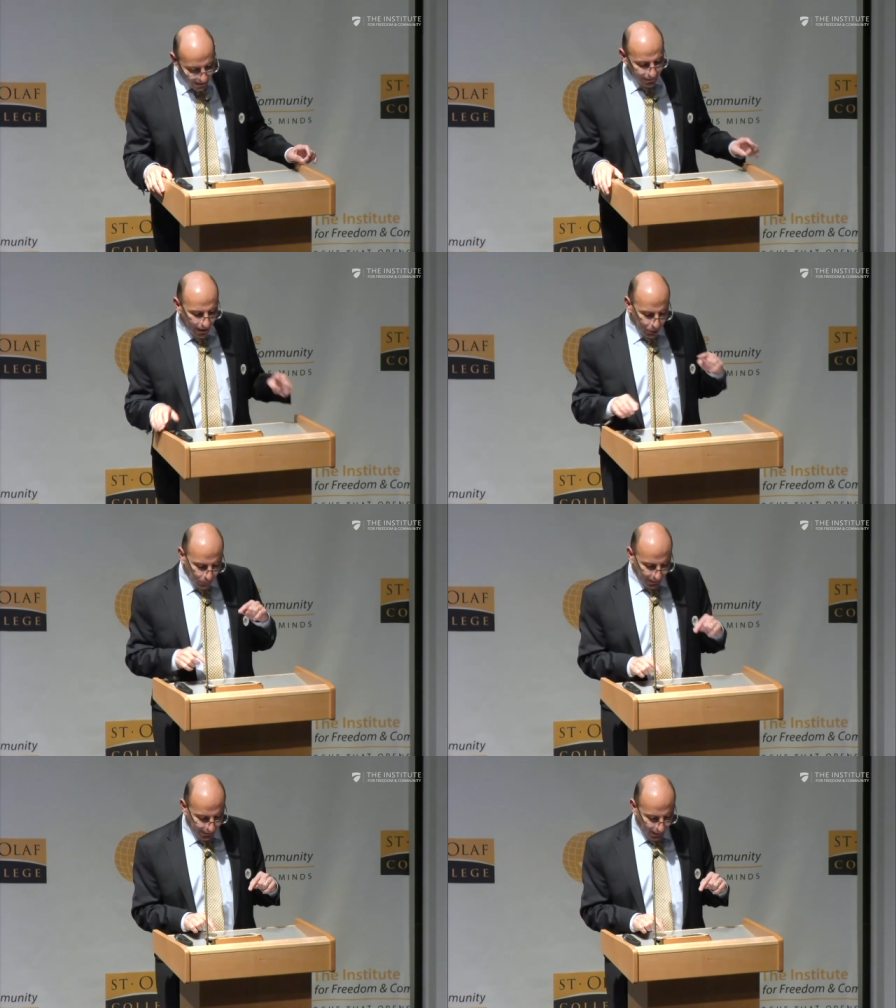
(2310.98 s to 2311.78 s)
and the
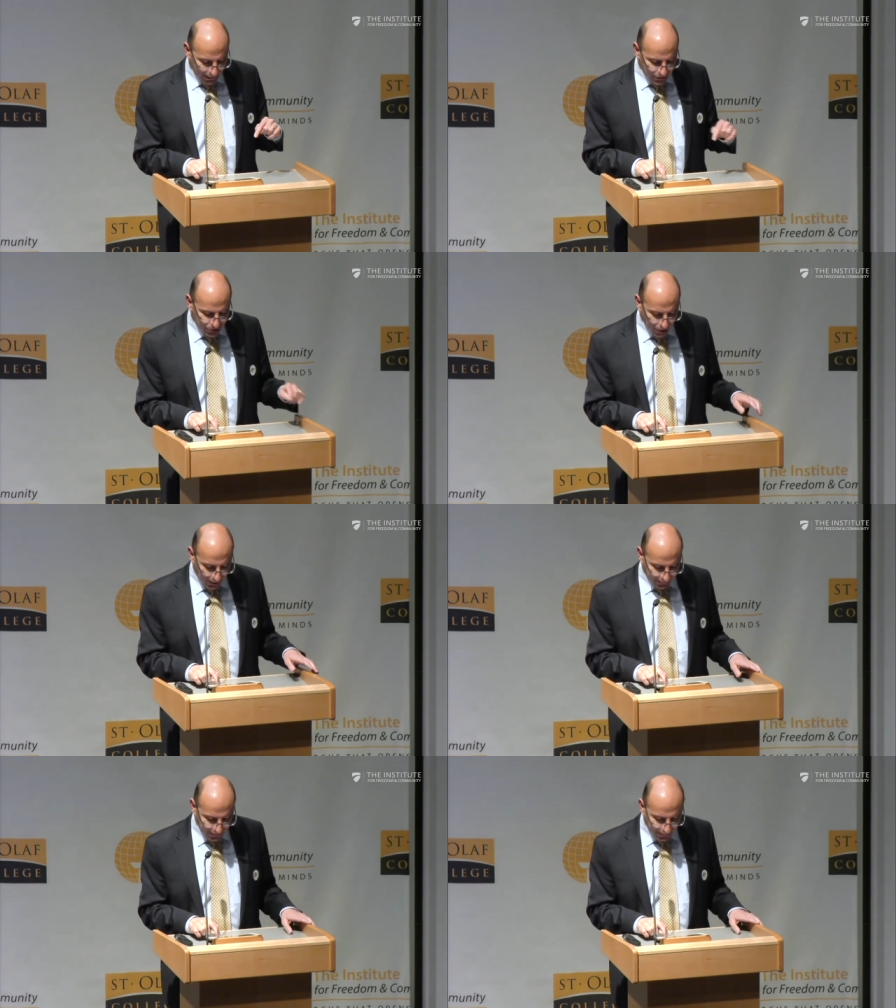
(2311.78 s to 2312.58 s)
Human Rights
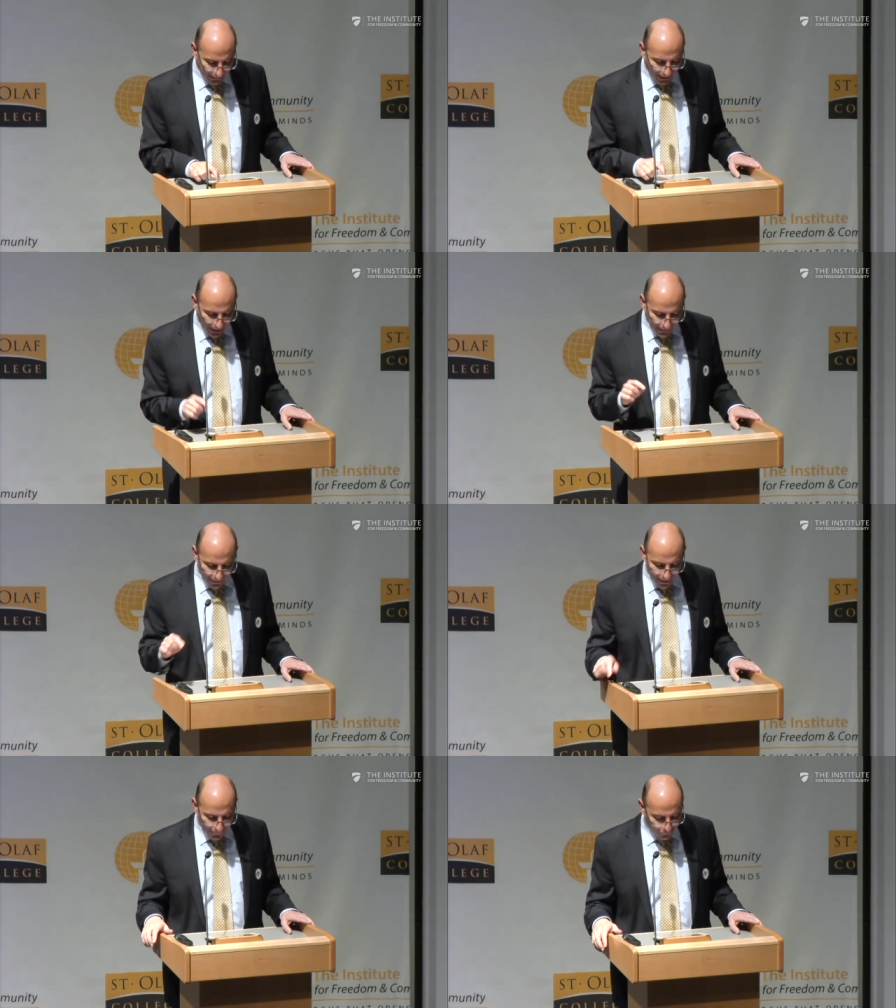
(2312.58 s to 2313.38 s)
Charter are
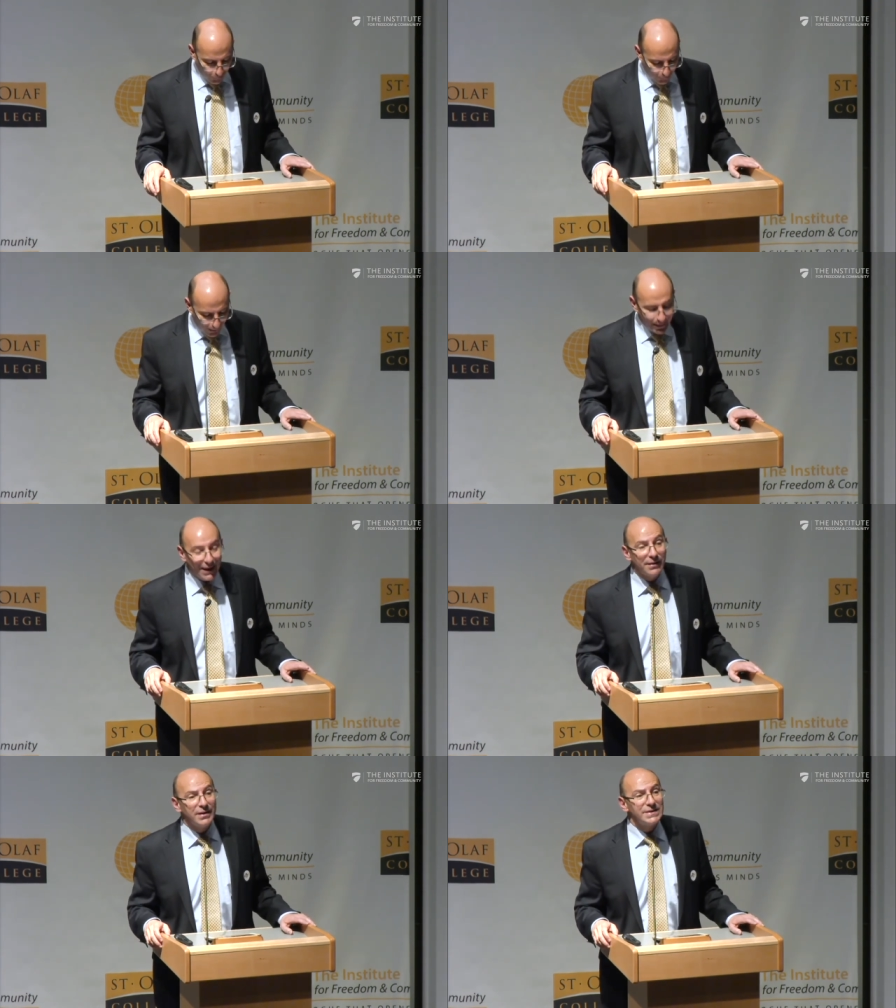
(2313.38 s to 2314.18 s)
there for one
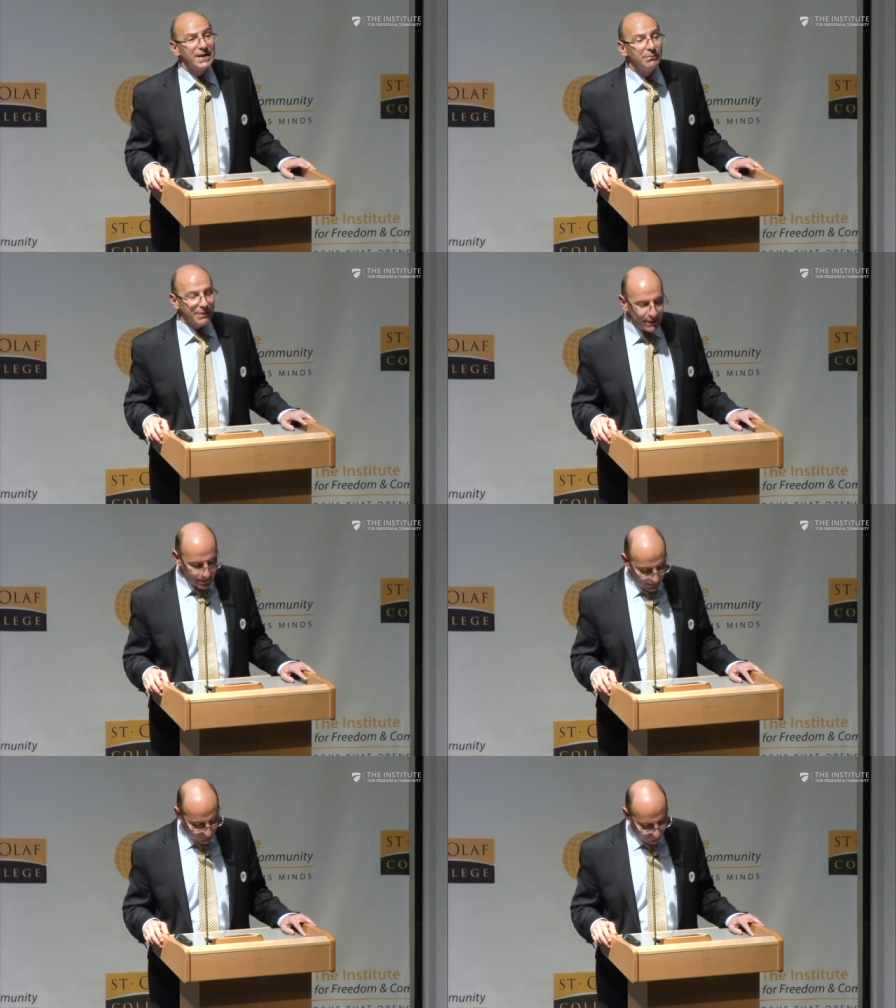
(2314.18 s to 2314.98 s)
and the same
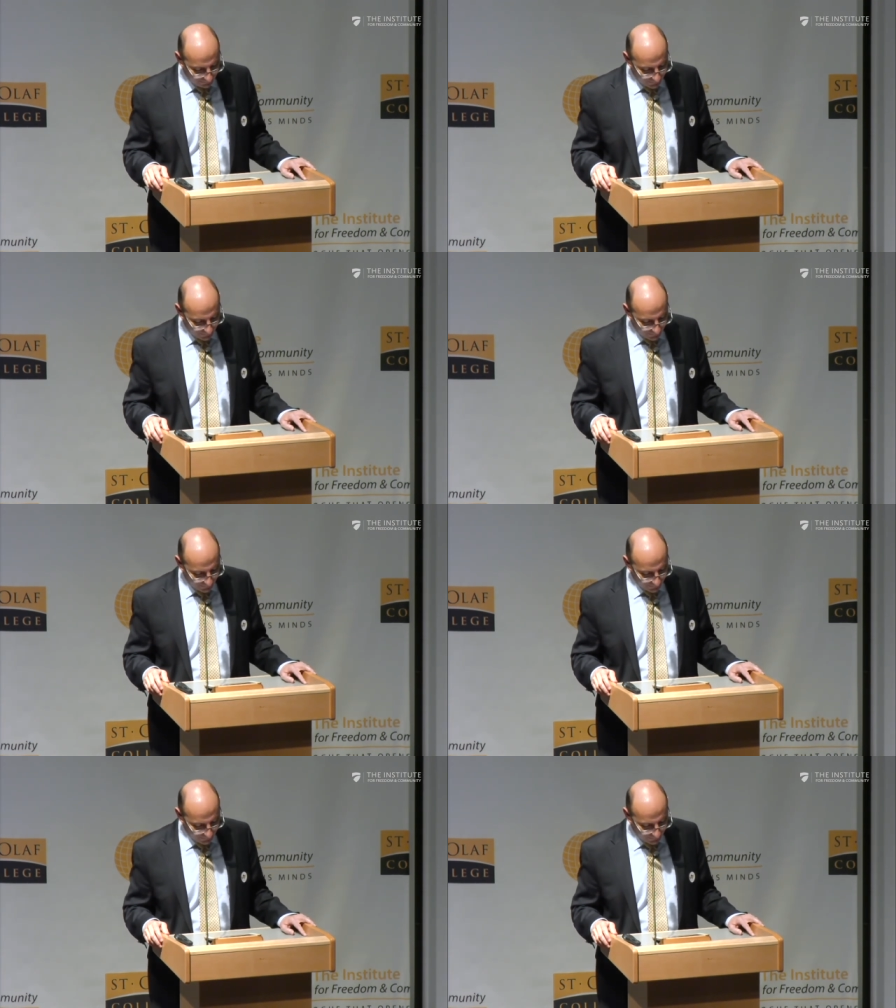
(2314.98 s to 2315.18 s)
reason